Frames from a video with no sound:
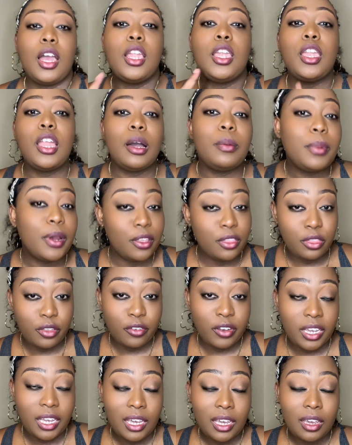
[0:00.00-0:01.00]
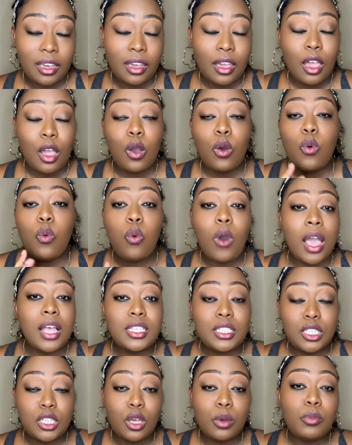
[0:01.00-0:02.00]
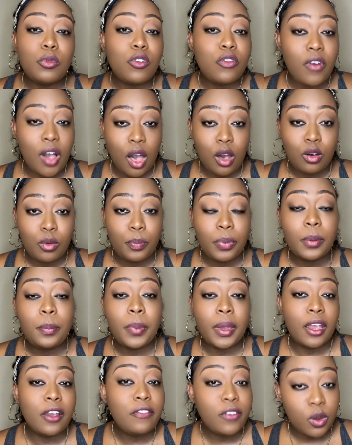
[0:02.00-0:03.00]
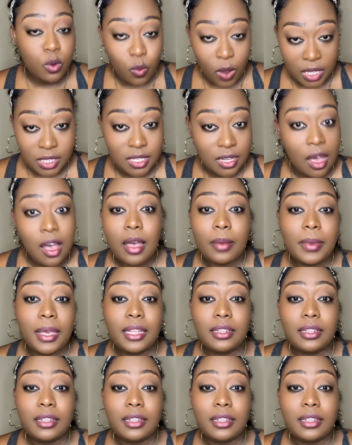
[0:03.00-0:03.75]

Number 3, once you move out, prepare for what's coming.